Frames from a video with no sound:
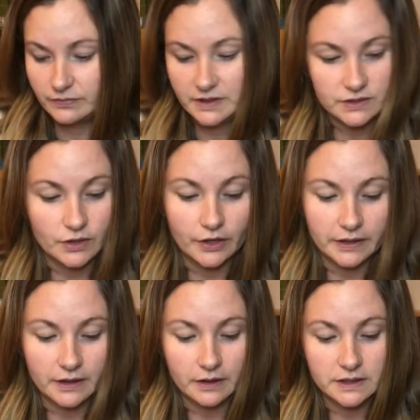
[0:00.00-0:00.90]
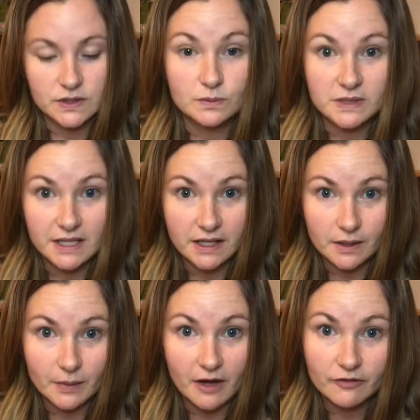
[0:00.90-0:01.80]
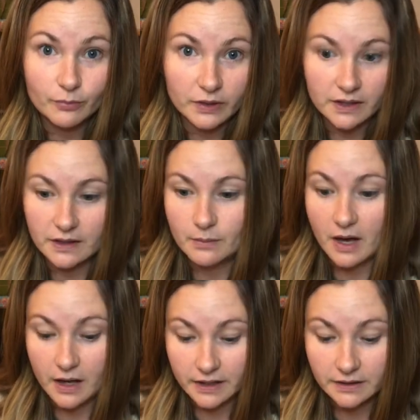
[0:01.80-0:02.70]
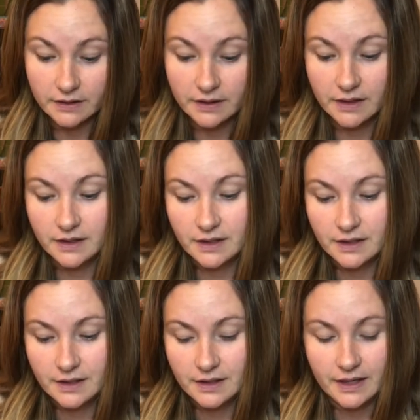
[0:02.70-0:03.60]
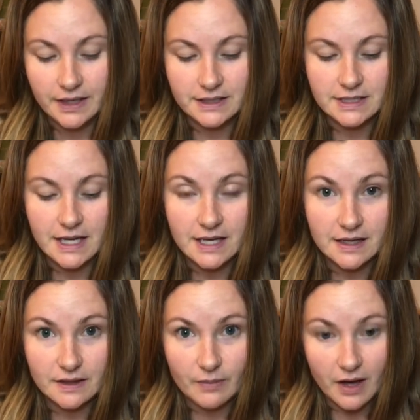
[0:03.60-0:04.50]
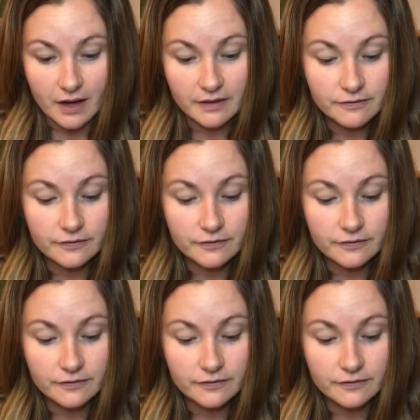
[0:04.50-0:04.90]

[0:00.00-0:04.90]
These are already on, so I'm taking them off, putting them on and taking them off.